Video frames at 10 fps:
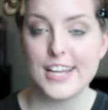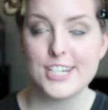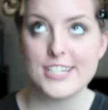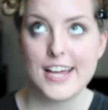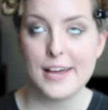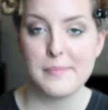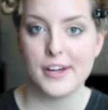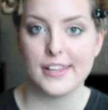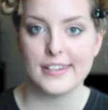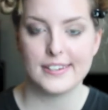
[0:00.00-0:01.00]
just
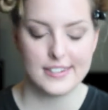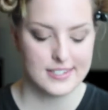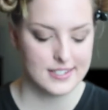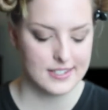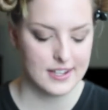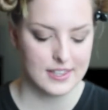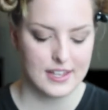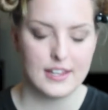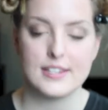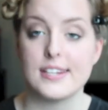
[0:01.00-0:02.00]
eyeball it. It's not
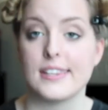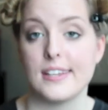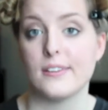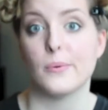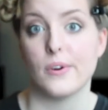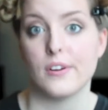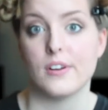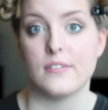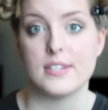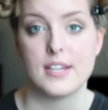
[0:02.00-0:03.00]
the end of the world
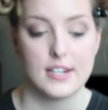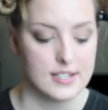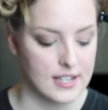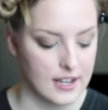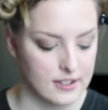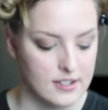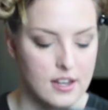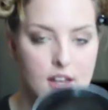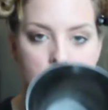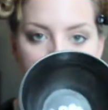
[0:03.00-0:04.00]
if it's not exact.
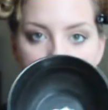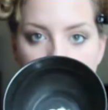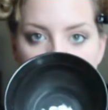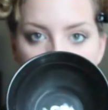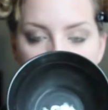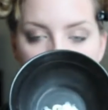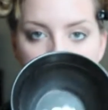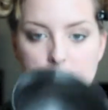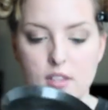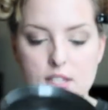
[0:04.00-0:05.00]
So
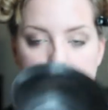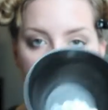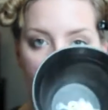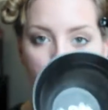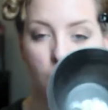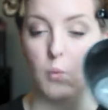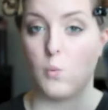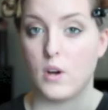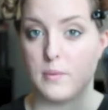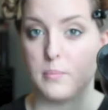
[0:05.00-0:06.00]
this is
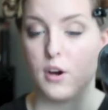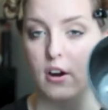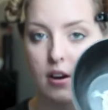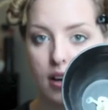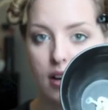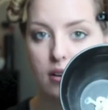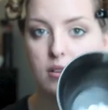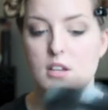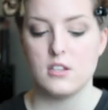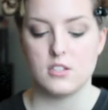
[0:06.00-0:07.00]
1 part now.
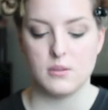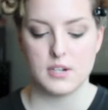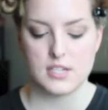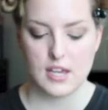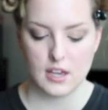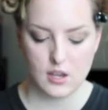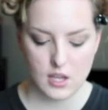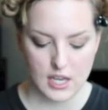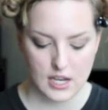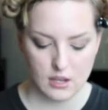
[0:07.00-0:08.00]
So you want to take
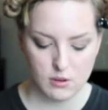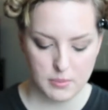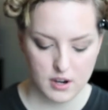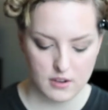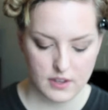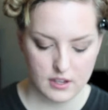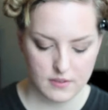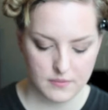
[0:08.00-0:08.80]
an equal part of it.